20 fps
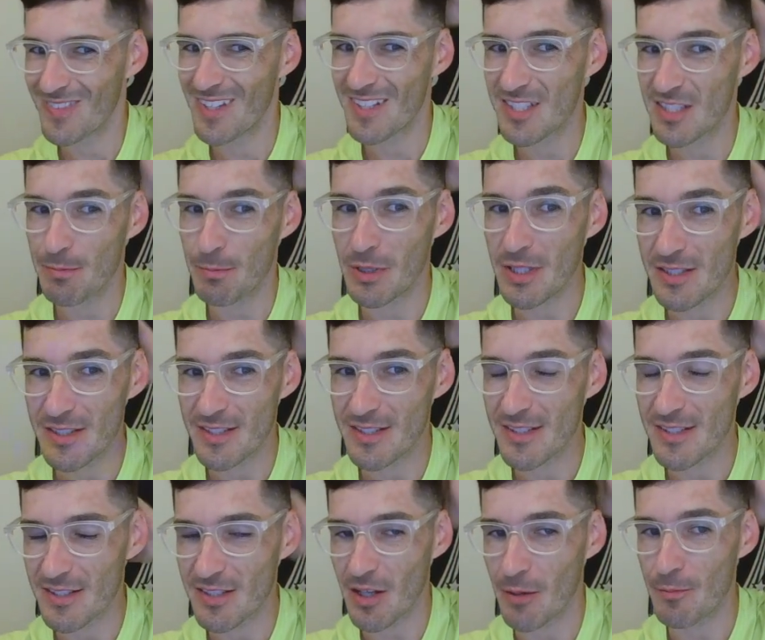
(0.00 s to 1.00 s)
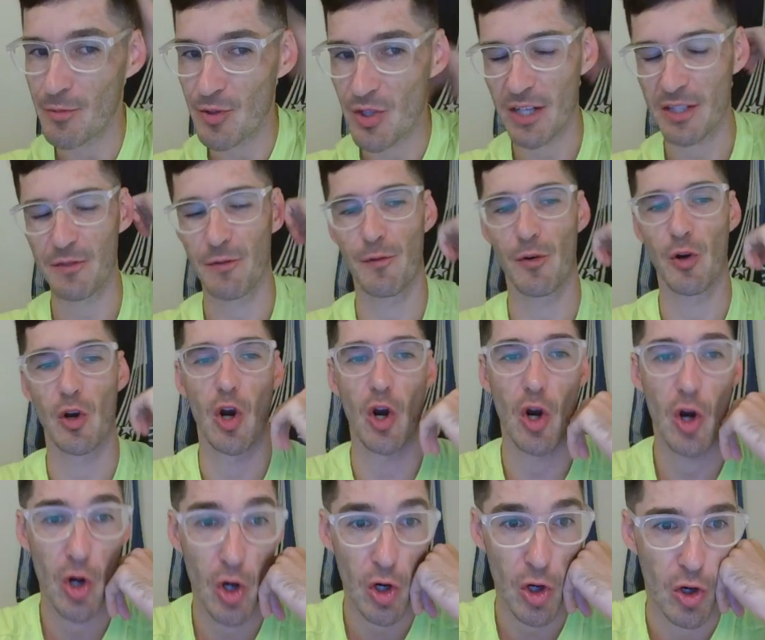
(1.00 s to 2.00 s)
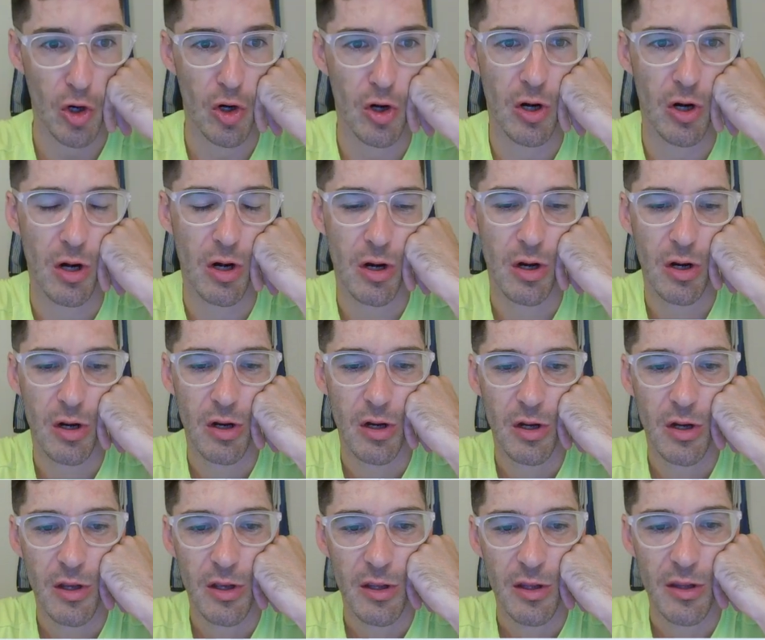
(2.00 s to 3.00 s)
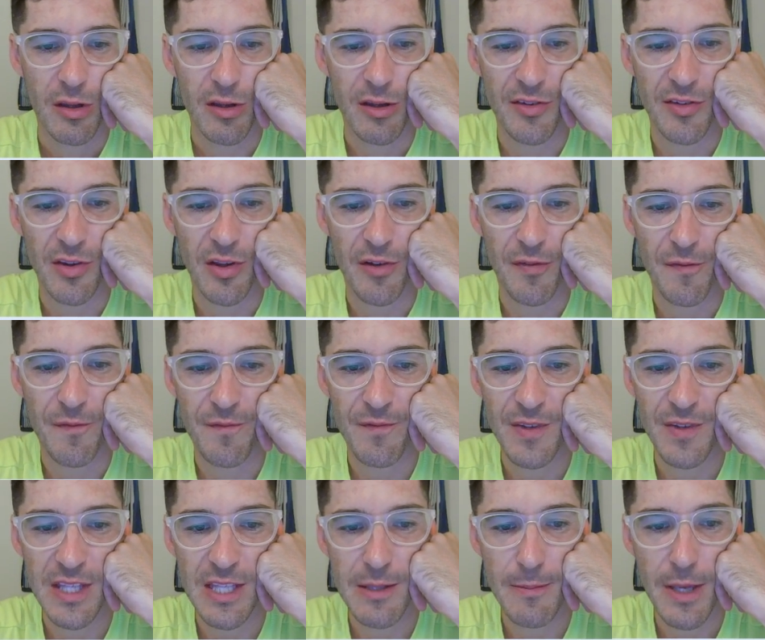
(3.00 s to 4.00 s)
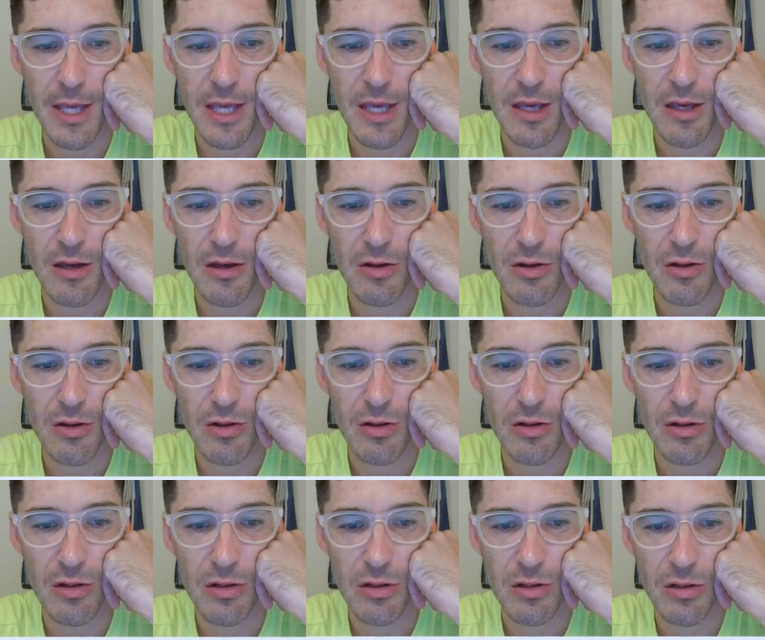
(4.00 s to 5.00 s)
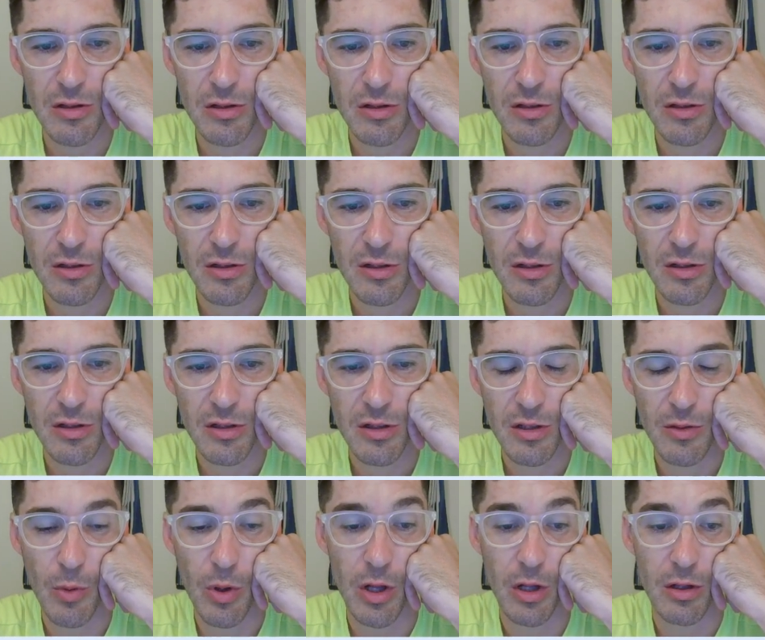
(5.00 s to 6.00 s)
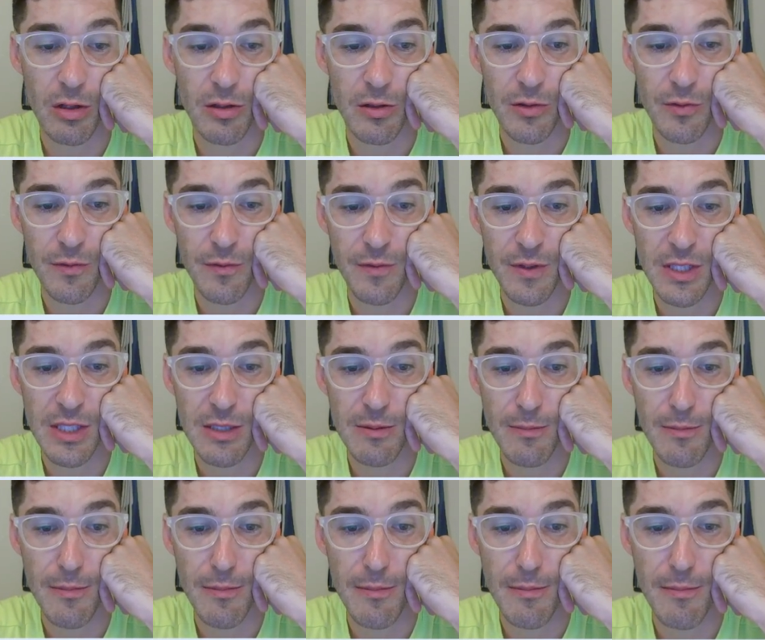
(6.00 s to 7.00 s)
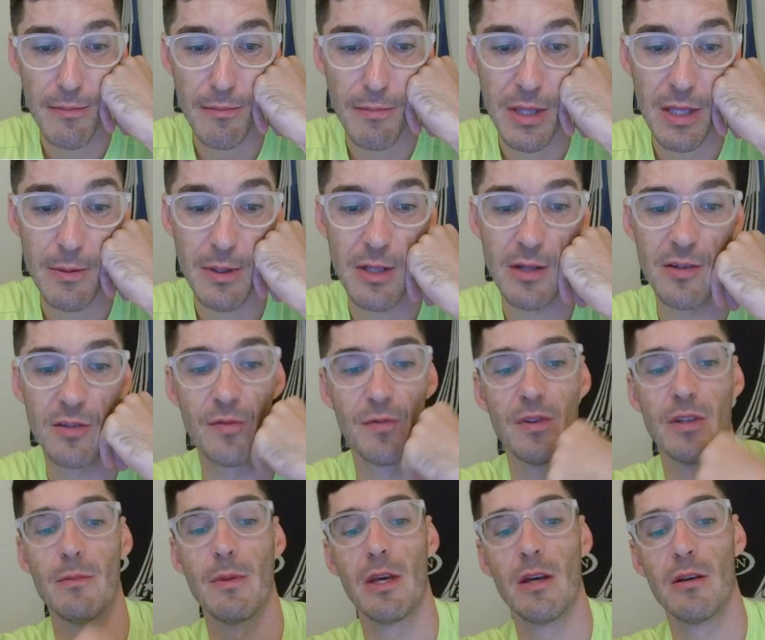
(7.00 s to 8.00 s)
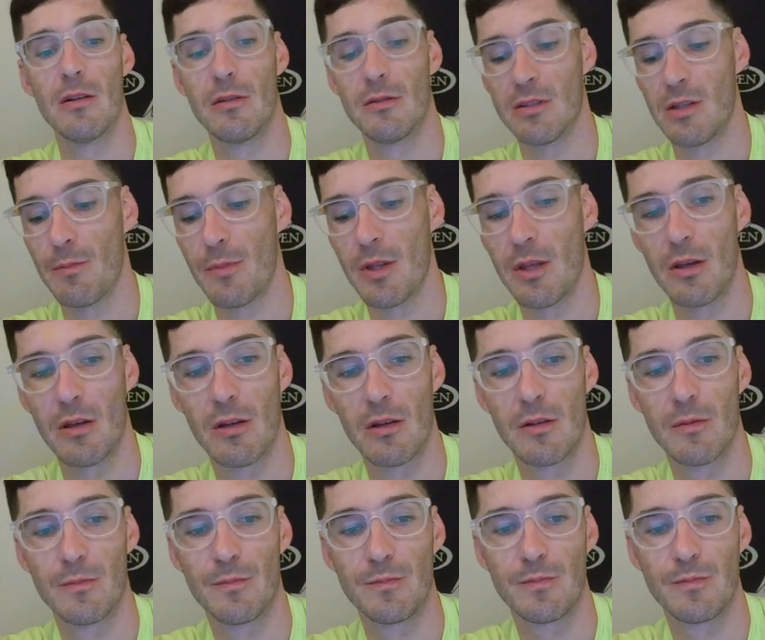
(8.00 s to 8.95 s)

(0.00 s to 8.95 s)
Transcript: Explicit subject for her is a female. Well, maybe it is female something.